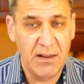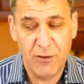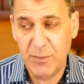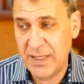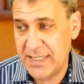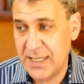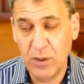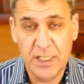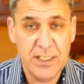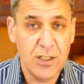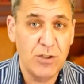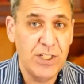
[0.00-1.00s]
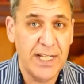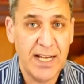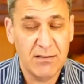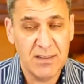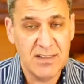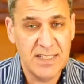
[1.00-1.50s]
Everyone might say, well, let's go check
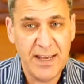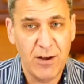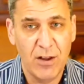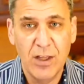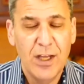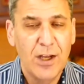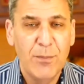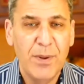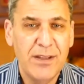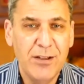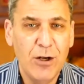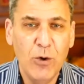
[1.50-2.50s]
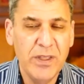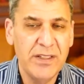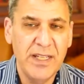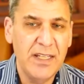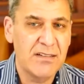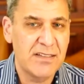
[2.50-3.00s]
out the sale but you don't really
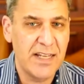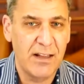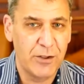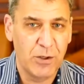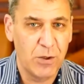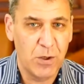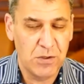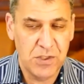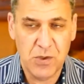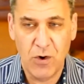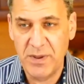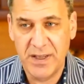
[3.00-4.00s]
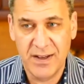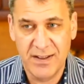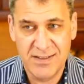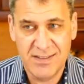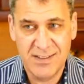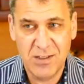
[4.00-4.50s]
need the sale at your local store
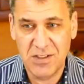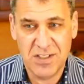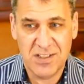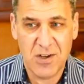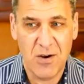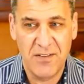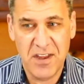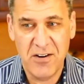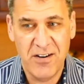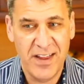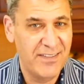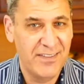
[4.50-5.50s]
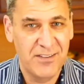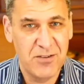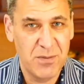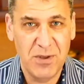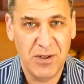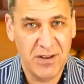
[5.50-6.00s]
because you can just go on the internet and there's a
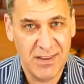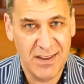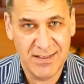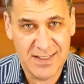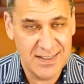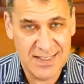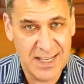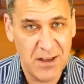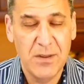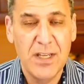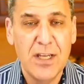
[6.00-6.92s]
million things on sale.